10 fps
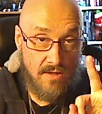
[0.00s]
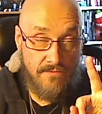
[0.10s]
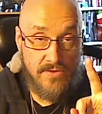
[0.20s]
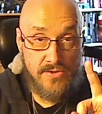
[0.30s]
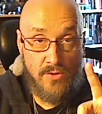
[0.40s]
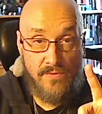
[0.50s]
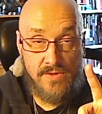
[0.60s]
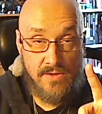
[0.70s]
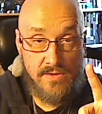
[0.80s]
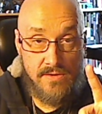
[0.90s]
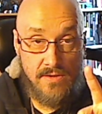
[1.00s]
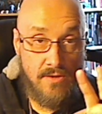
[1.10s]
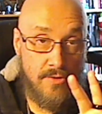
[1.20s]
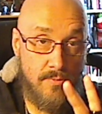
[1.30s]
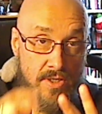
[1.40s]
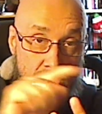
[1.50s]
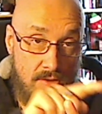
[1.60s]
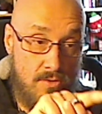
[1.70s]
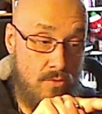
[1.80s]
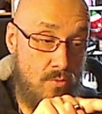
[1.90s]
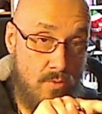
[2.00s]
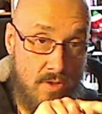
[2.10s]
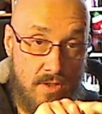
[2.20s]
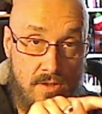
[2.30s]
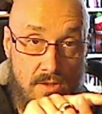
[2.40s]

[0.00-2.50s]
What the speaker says: of the services, of